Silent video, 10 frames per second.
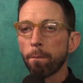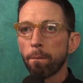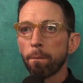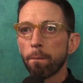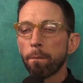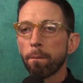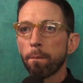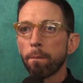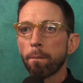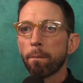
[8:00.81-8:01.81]

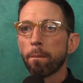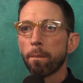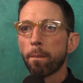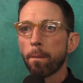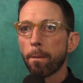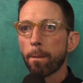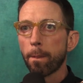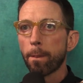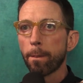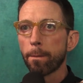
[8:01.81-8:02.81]

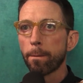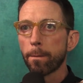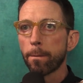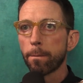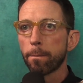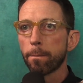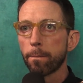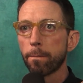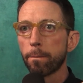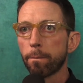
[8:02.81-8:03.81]

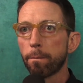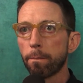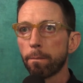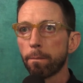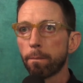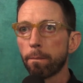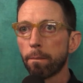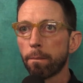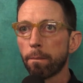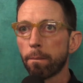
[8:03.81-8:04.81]

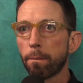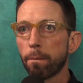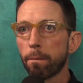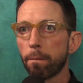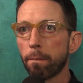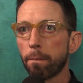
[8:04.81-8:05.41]
No words are spoken by the person on screen.